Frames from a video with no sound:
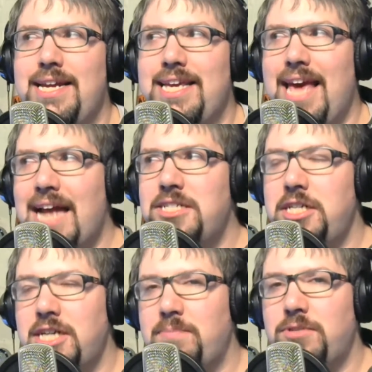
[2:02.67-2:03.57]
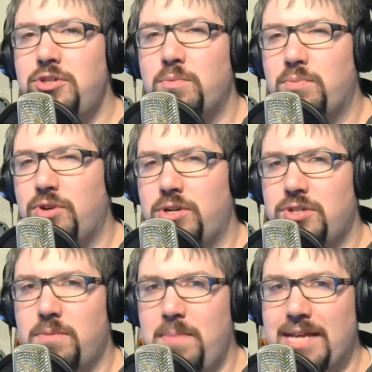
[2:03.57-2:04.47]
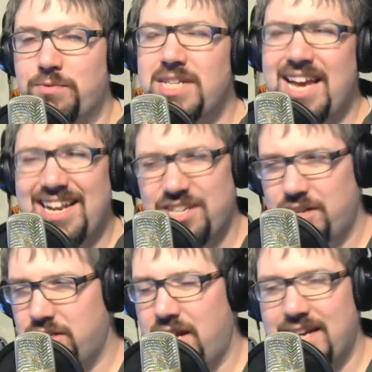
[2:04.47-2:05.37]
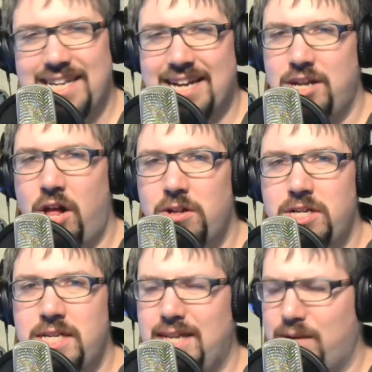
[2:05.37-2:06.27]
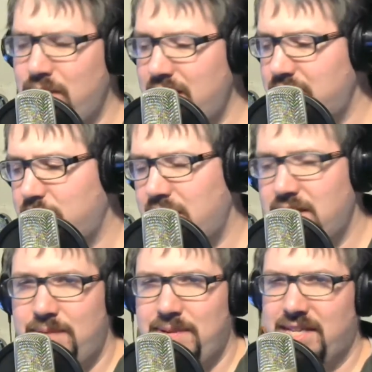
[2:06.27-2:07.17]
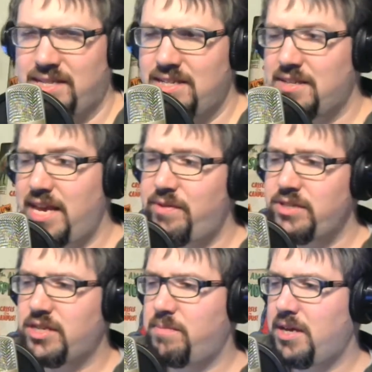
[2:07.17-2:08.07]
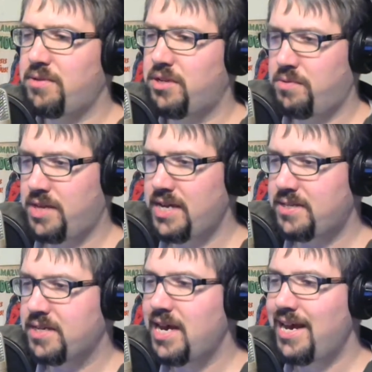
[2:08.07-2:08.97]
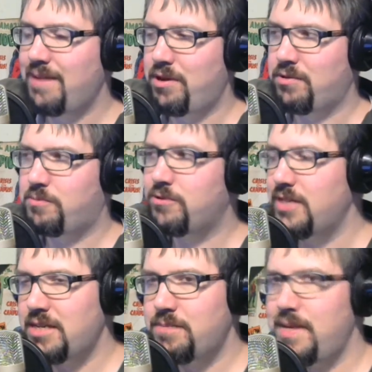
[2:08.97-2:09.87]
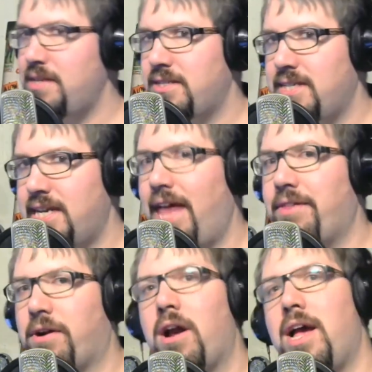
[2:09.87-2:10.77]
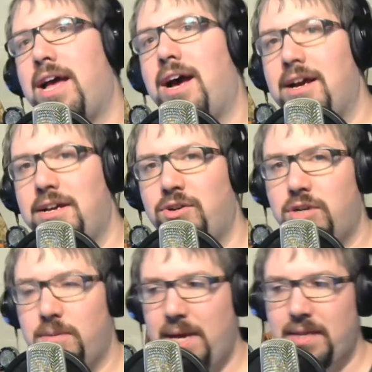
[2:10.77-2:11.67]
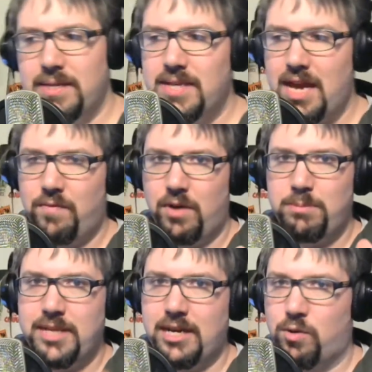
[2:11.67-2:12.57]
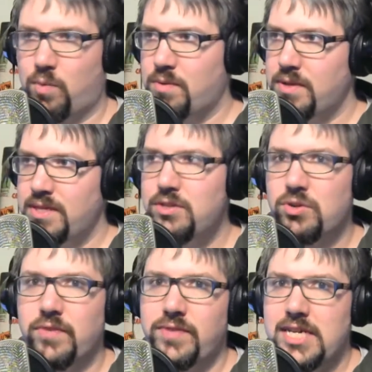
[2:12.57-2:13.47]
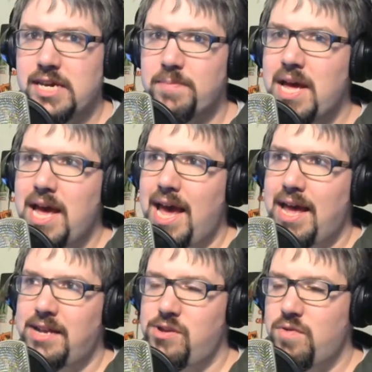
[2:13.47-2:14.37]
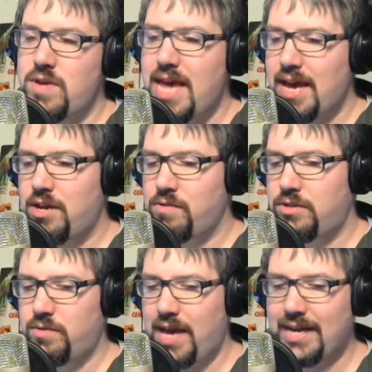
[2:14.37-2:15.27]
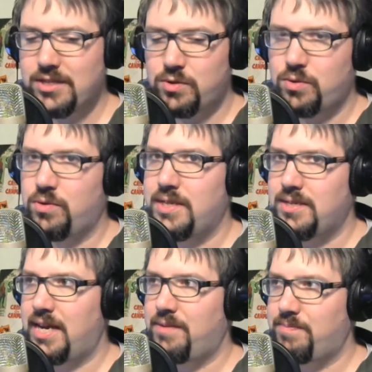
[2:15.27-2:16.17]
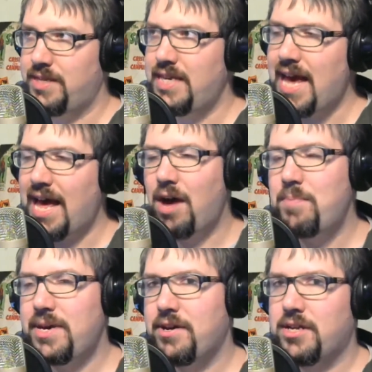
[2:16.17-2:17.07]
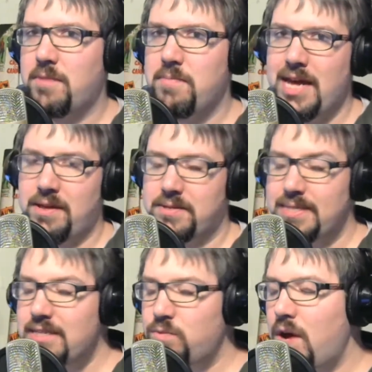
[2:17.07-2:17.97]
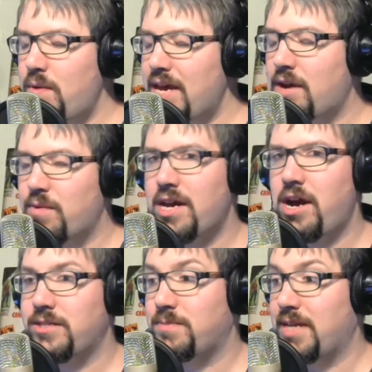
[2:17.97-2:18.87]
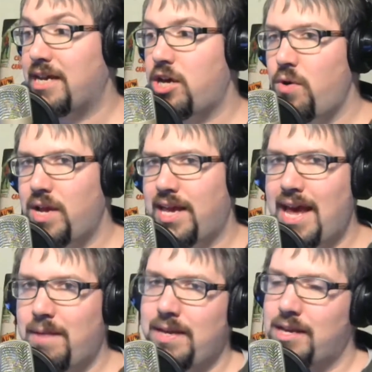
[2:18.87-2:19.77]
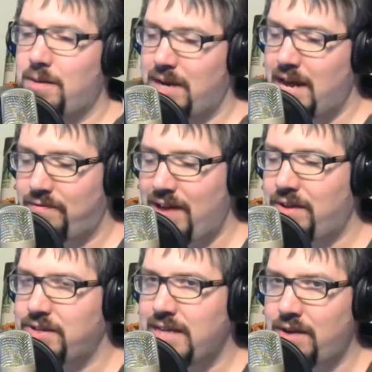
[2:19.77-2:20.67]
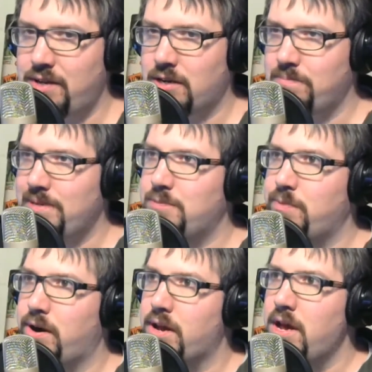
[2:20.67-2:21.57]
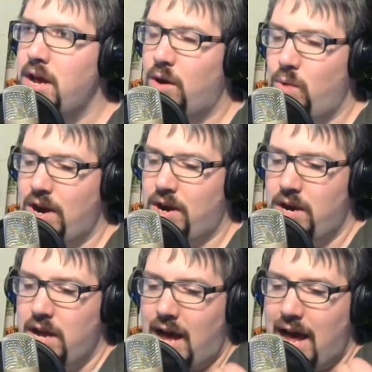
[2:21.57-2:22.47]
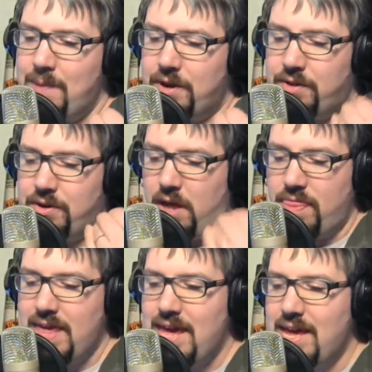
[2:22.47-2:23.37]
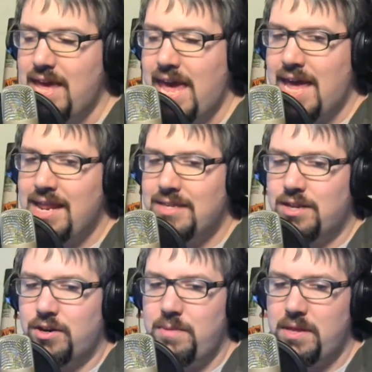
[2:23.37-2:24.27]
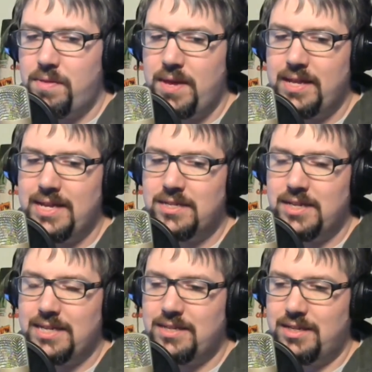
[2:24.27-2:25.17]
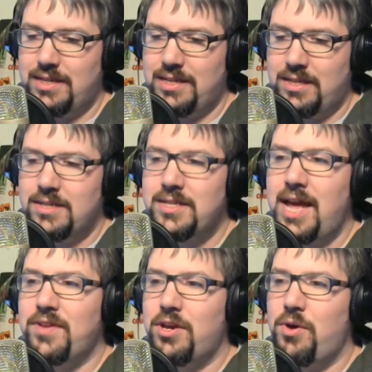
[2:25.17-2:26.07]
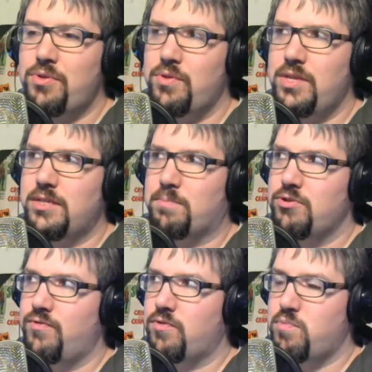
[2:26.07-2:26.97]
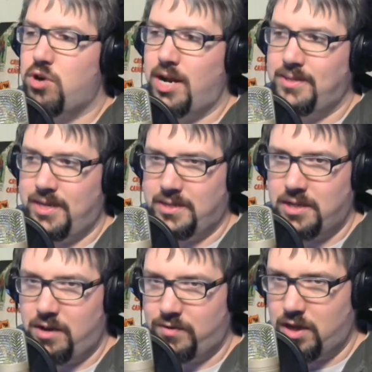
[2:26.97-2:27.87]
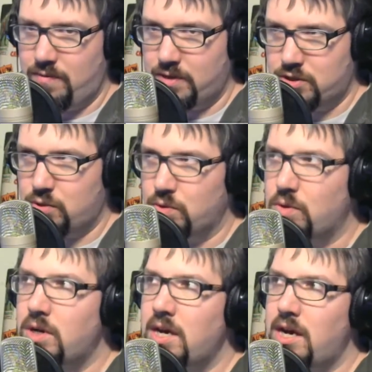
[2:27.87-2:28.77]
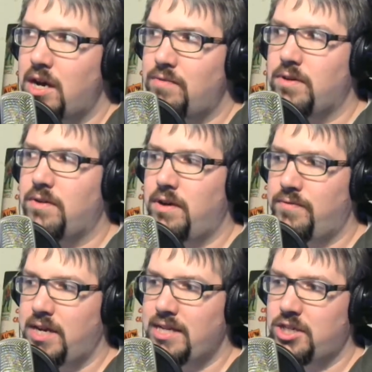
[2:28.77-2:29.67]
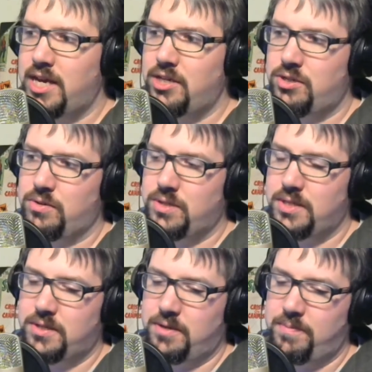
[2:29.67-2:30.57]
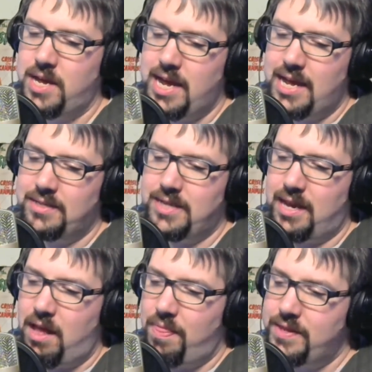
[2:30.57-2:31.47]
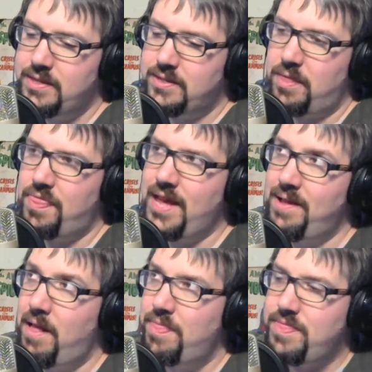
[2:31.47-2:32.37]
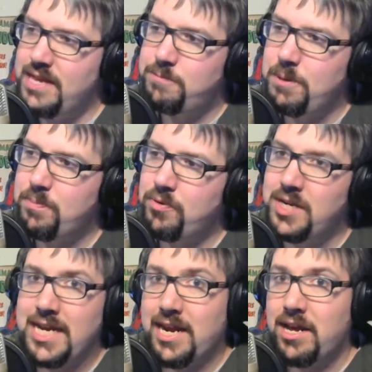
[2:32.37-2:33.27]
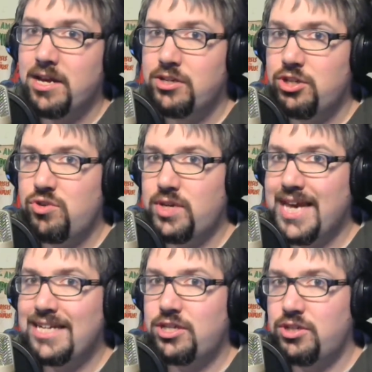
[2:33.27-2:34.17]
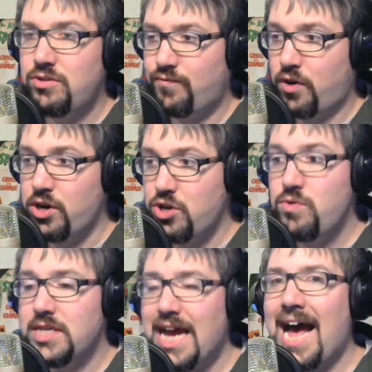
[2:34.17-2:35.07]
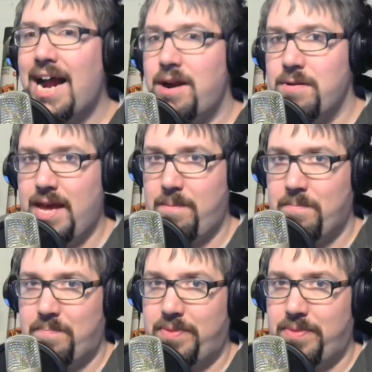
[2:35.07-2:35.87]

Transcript: in catching up to employers' demands. We're talking, t- talking technologies like we need somebody to be in this language and to be able to do this and be able to pull these pieces together uh, in order to make this kind of website or work with this sort of team. And you can't go to X school and say, yeah, I'll be good coming out of this. This is why we got great concepts like Code Academy coming out of Allentown here in Pittsburgh, where I'm going to learn a thing, and it's going to be the thing that's that's doesn't have to go through this approval process of of a school of, a, of an educational system and say this is the thing these people need to get for you to hire them.